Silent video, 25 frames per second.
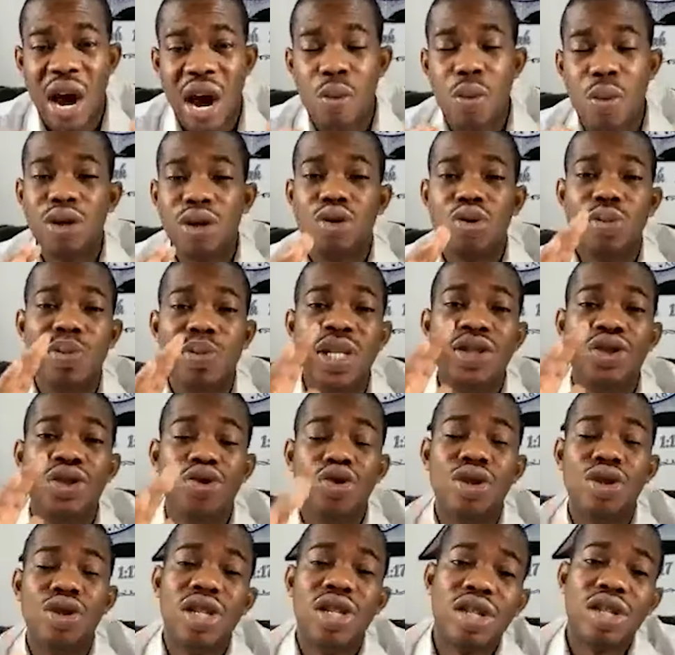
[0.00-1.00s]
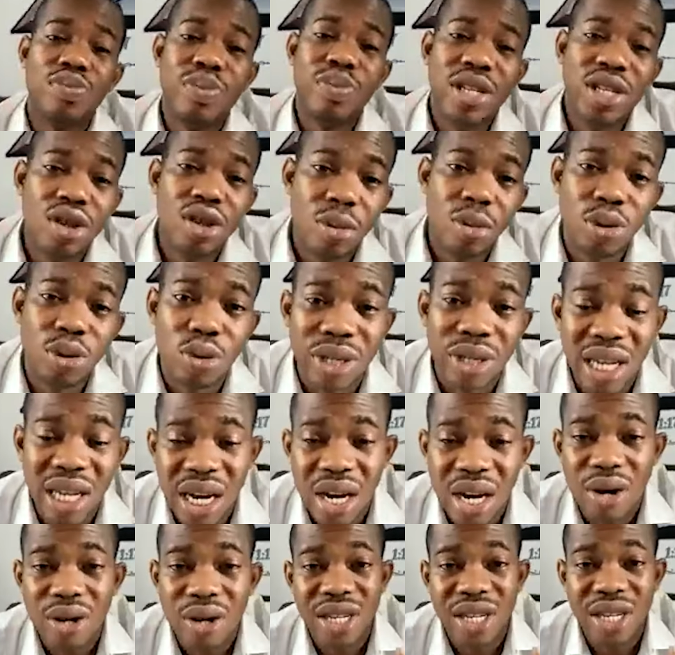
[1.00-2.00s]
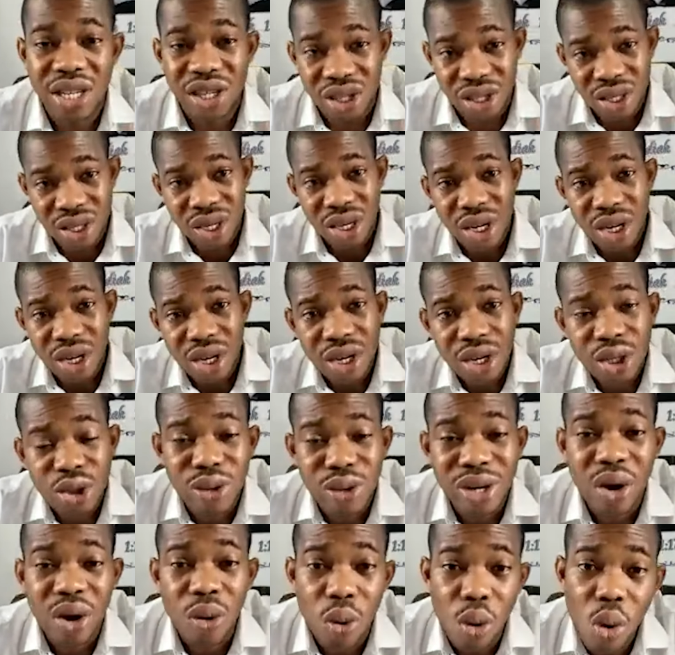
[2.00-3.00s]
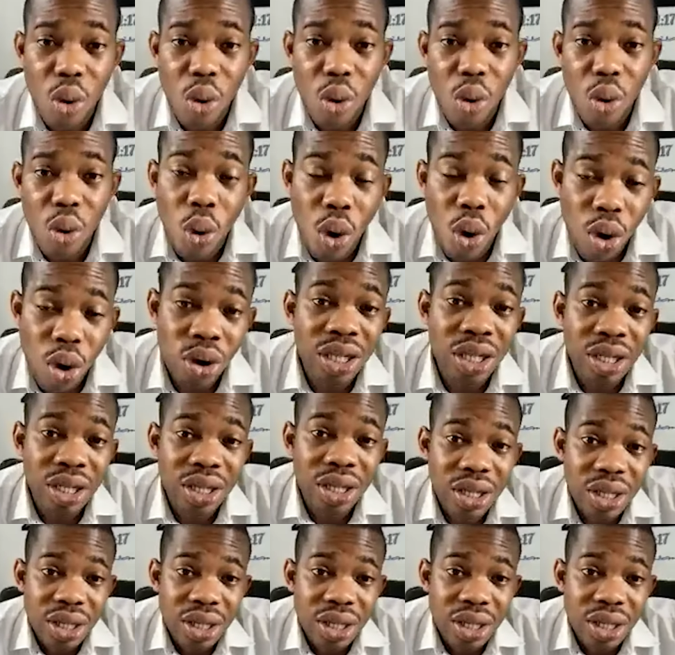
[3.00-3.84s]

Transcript: I want to use this medium to tell this to the whole world